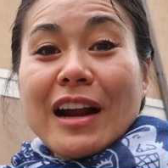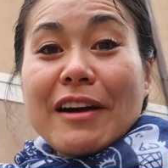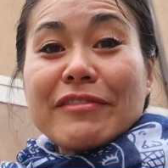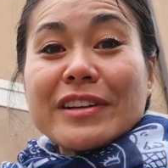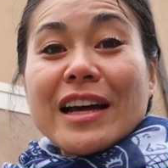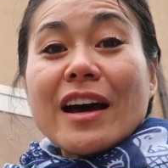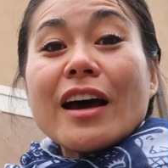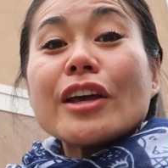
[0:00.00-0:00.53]

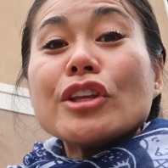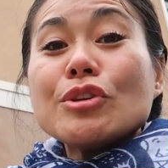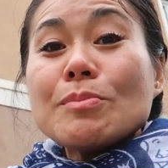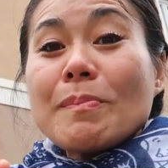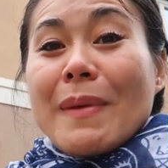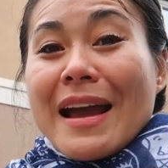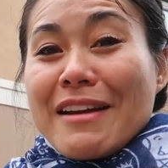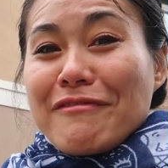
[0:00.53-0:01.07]
Ravenna, you
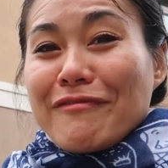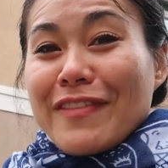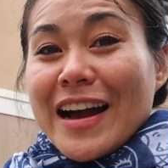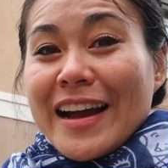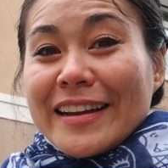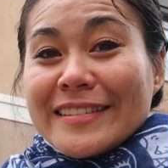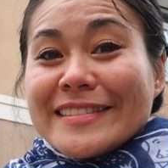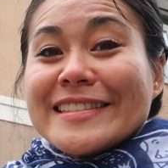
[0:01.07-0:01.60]
might
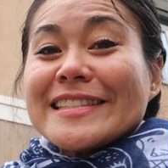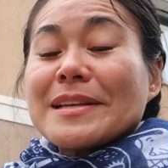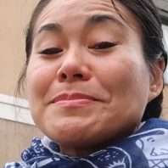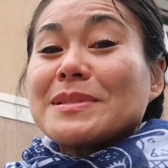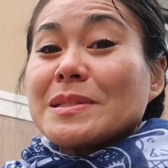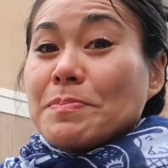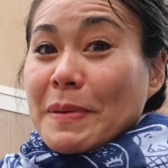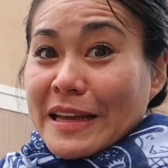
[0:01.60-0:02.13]
find some
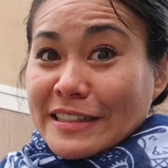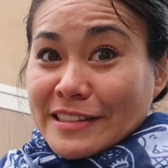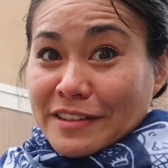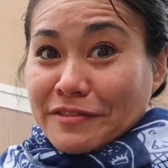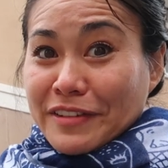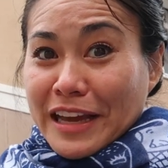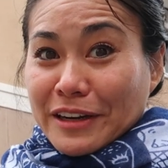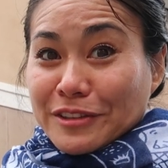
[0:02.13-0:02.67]
Space
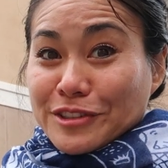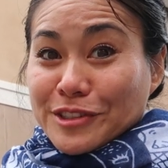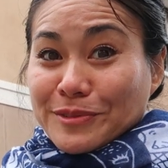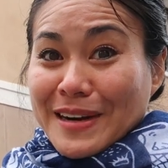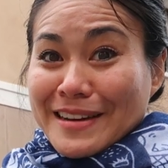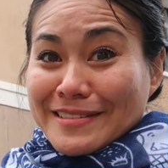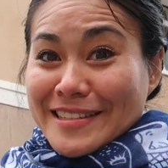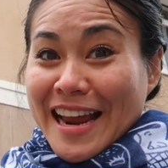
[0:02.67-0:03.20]
Invaders
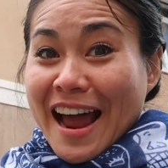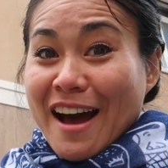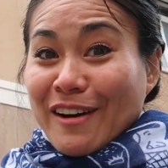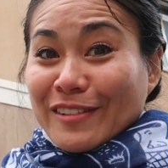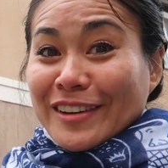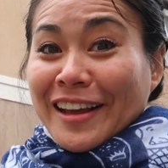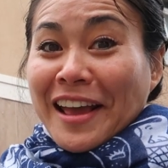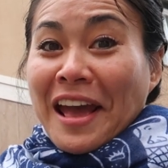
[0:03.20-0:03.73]
around
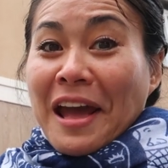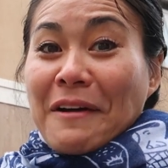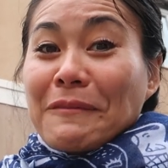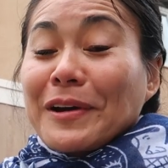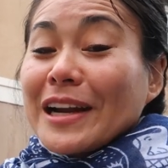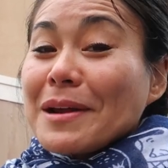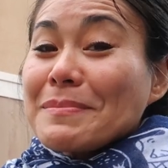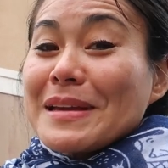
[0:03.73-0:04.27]
town.
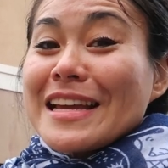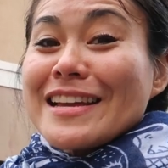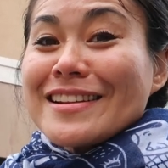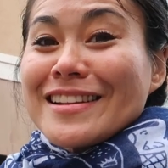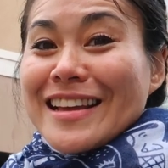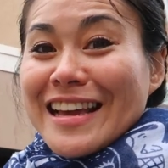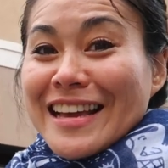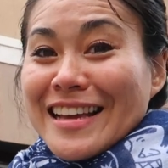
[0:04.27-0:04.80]
What I mean
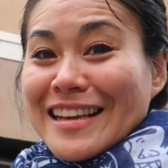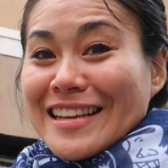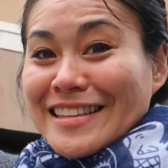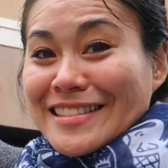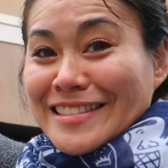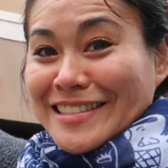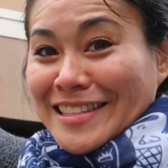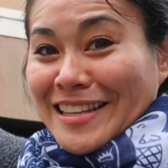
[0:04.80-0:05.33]

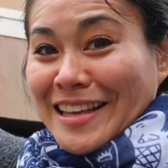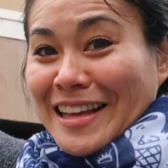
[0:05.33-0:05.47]
is